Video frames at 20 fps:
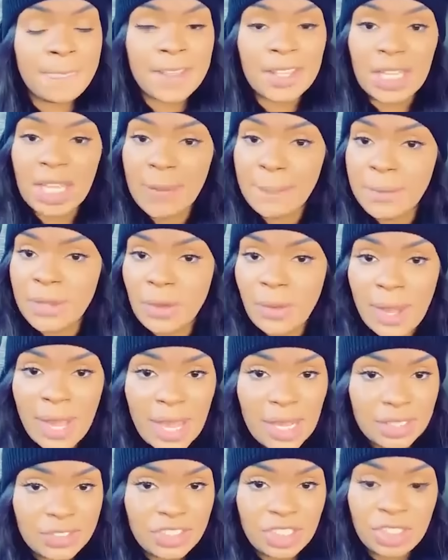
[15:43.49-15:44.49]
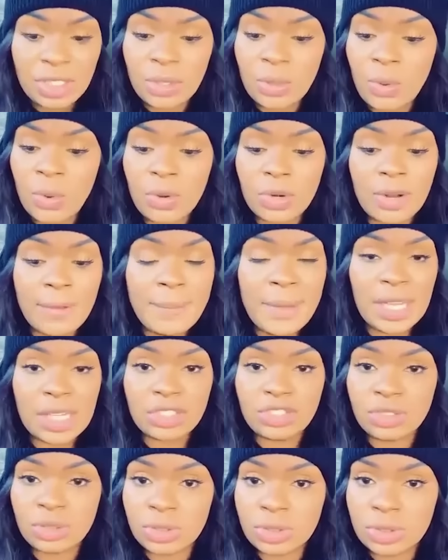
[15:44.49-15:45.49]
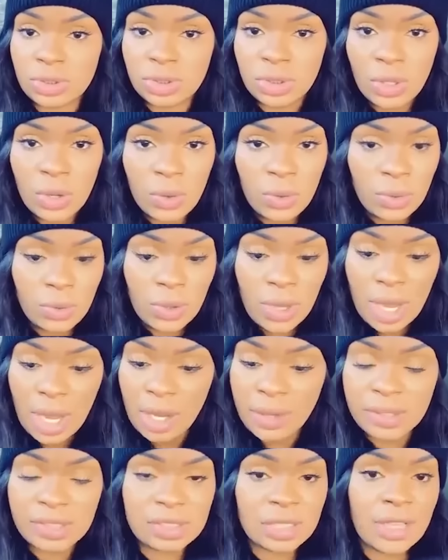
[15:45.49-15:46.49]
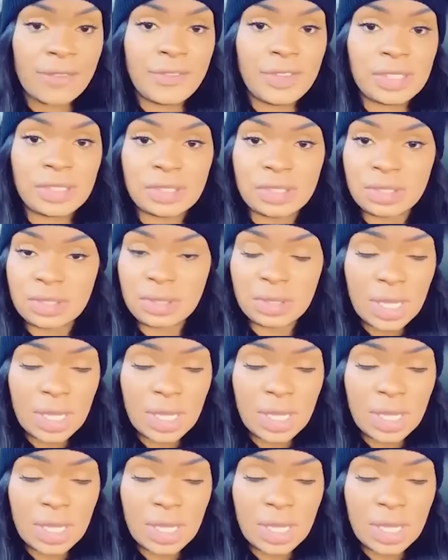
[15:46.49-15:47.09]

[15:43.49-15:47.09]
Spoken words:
Keep your hygiene in order, making sure your hair and stuff is